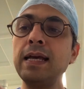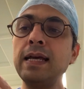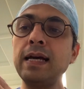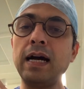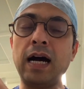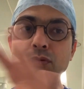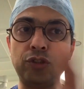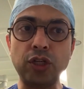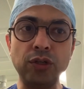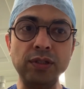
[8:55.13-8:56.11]
I will
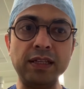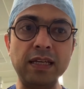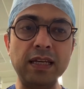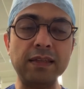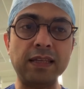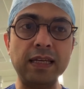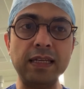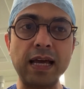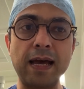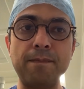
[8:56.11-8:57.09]
show you
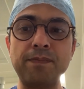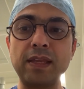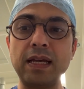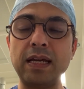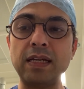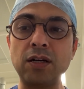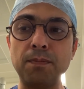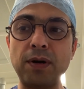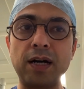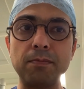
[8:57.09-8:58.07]
the
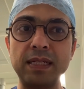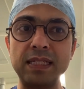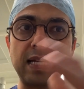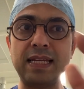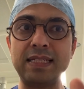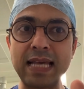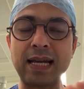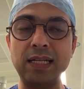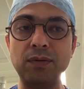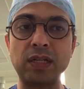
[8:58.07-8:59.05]
compartments and exactly
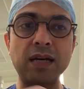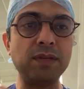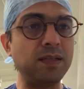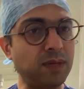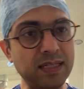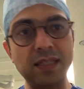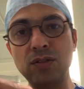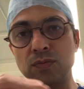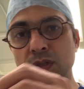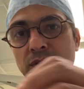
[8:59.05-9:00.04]
what I mean by 0,
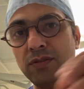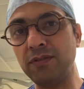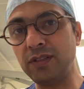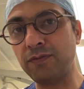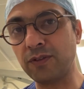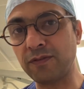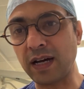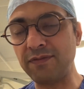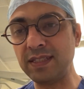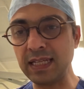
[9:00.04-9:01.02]
1, 2, 3, 4, 5,
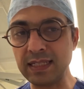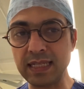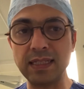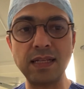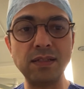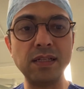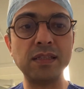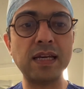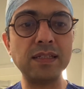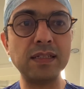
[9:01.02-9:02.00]
6, and
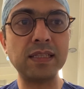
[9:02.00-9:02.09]
then